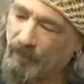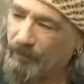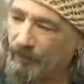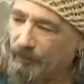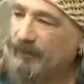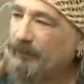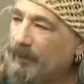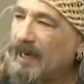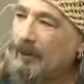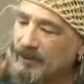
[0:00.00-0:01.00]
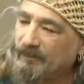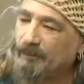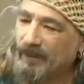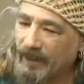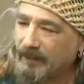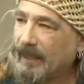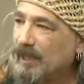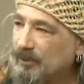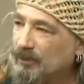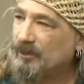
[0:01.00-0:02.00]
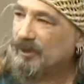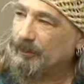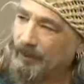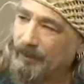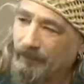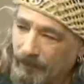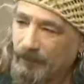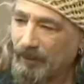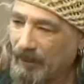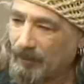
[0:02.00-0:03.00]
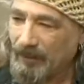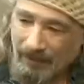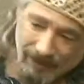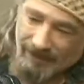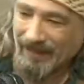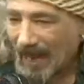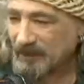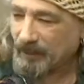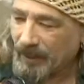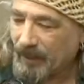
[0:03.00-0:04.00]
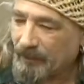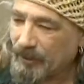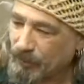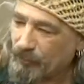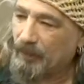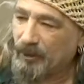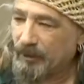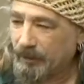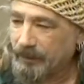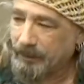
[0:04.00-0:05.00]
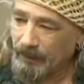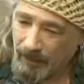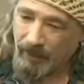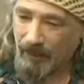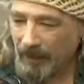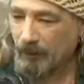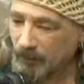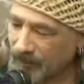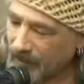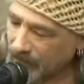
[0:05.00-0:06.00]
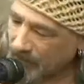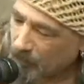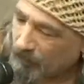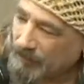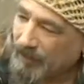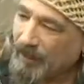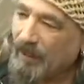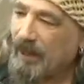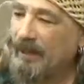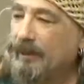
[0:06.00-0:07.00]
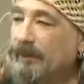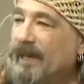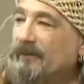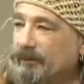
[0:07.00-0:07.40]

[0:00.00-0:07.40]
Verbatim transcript: three or four hours of playing dance music with a, with a couple like sax player and a drummer, and, and I was playing keyboards. And then we would have to